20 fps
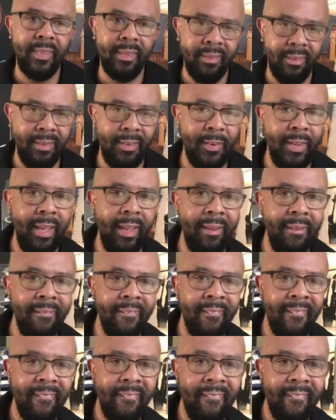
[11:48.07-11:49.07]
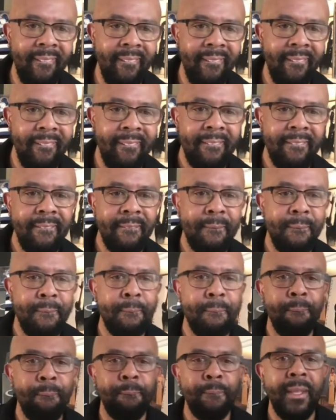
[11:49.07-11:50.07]
Okay.
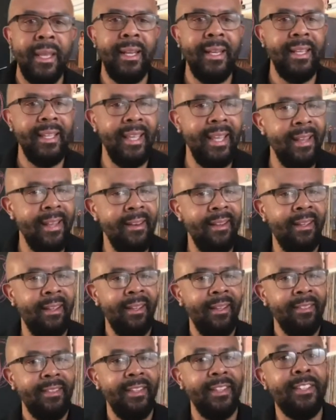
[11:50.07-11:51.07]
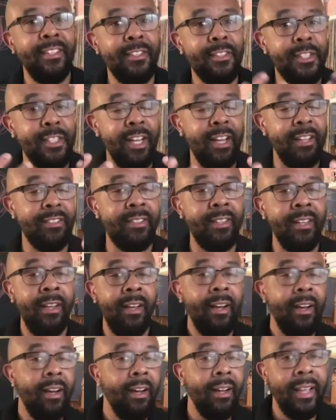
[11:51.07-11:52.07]
And again, this is just
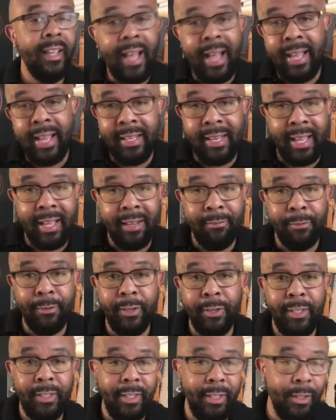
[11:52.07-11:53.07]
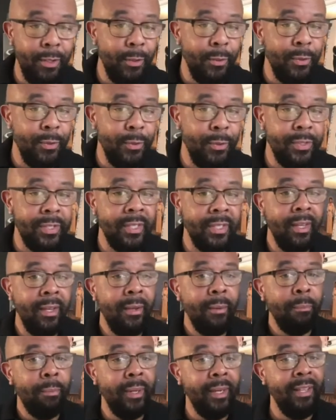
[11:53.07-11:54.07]
a guideline for you to use.
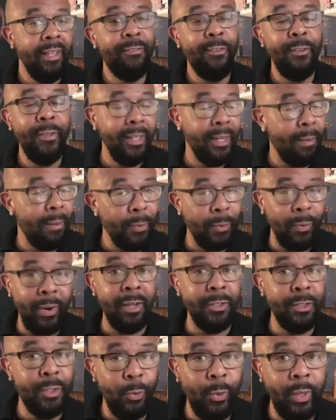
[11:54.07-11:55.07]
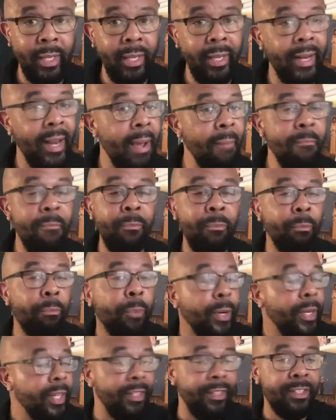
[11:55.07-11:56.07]
But if you get up around 20, and I'm
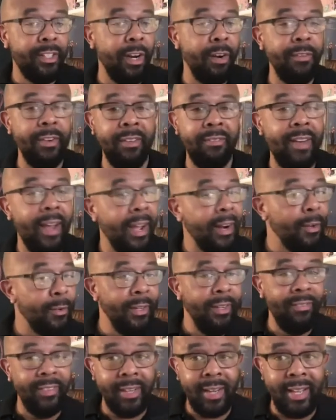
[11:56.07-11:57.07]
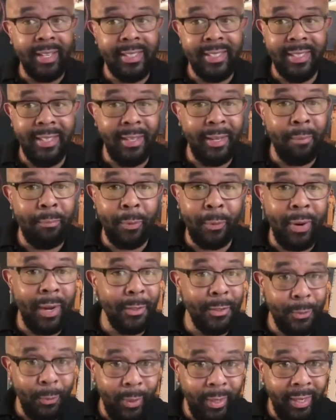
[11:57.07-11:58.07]
pretty conservative, I don't even like to get up around
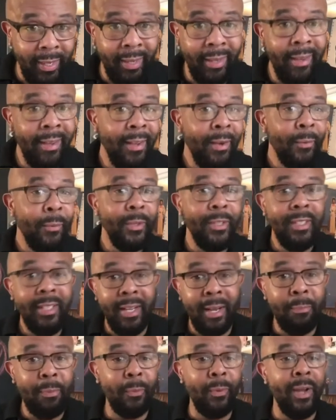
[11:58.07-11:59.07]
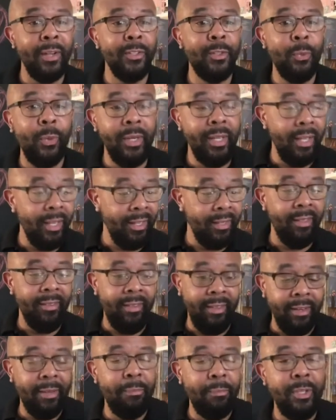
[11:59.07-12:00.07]
20. When you get up around 20,
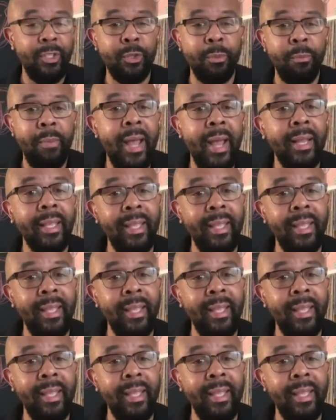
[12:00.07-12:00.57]
there could be dramatic